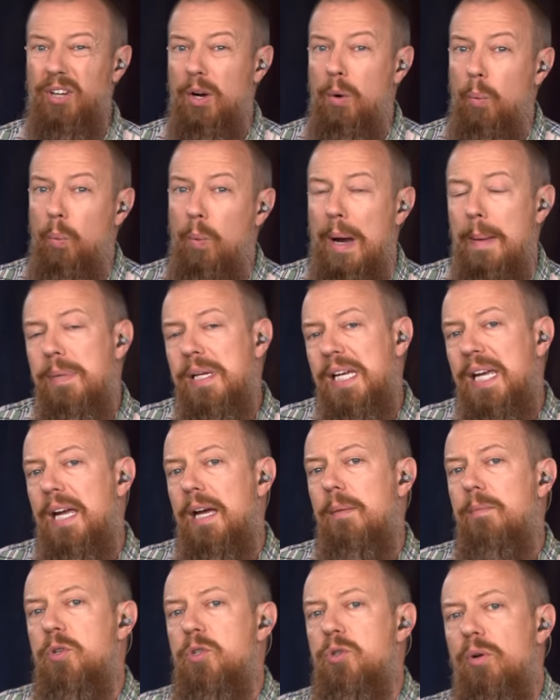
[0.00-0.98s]
like a
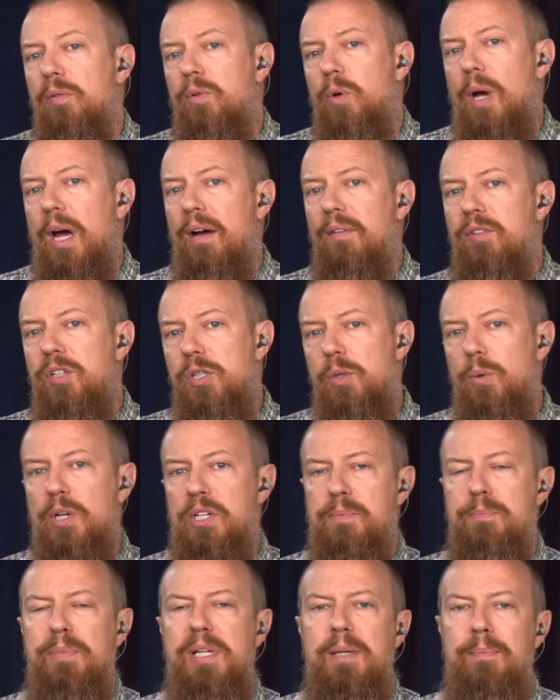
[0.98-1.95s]
webcam. So if you have
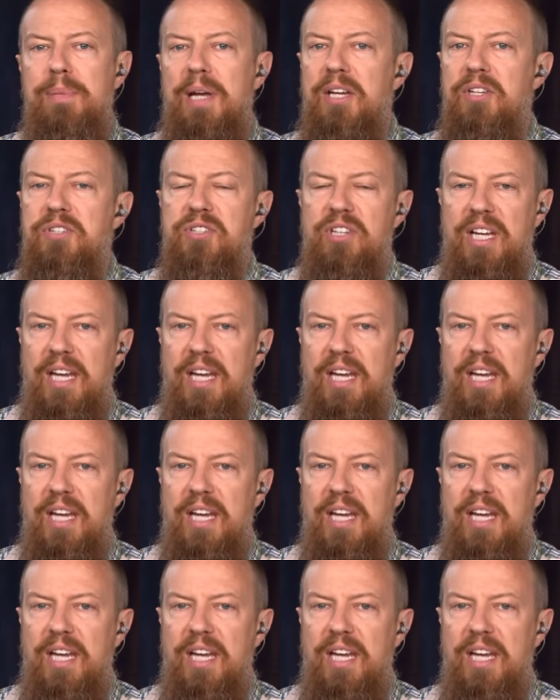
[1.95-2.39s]
USB-based